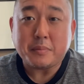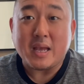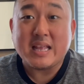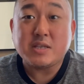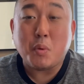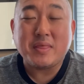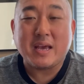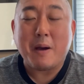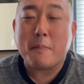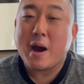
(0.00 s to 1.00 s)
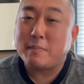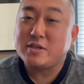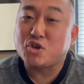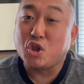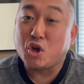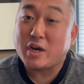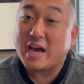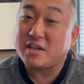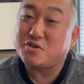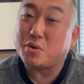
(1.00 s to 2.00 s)
That's one thing I probably should learn
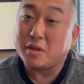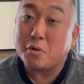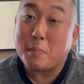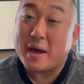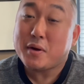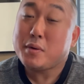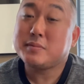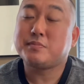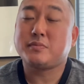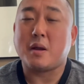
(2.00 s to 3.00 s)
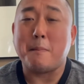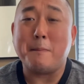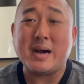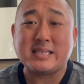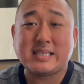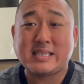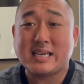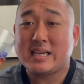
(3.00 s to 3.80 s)
how to do a little better, but